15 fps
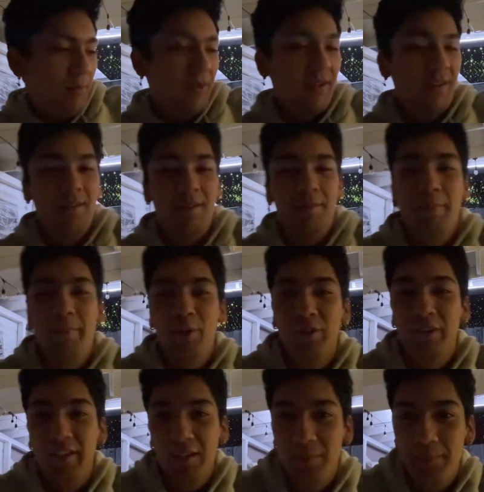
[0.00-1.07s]
I'm gonna
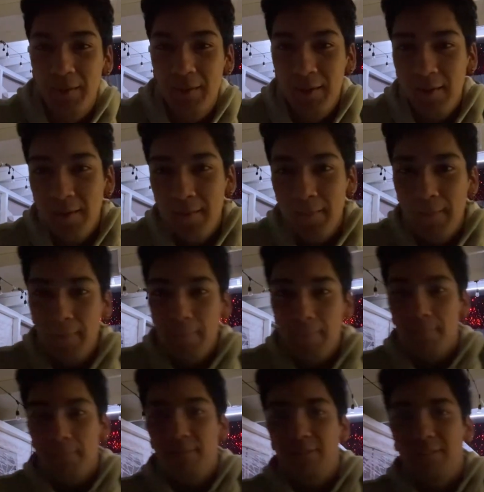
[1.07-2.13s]
build it up.
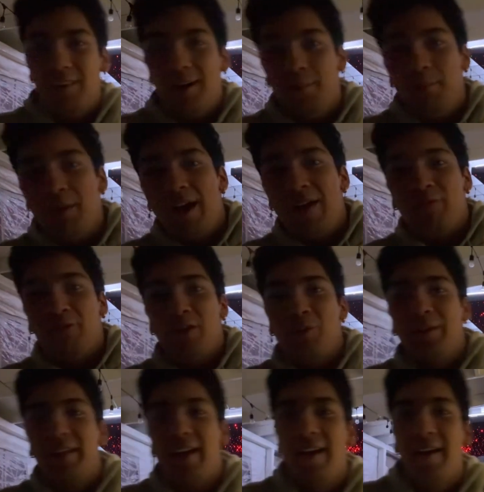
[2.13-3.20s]
I'm gonna have
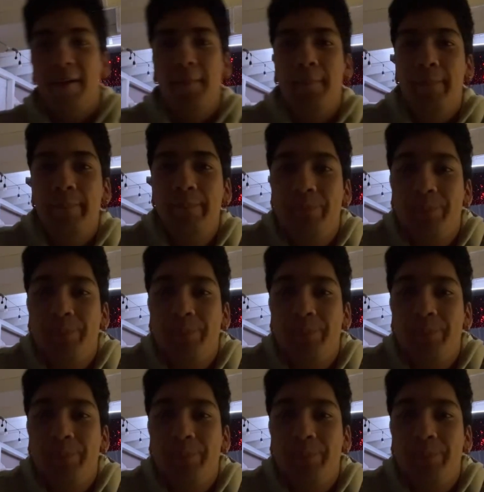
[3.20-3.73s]
fun with that.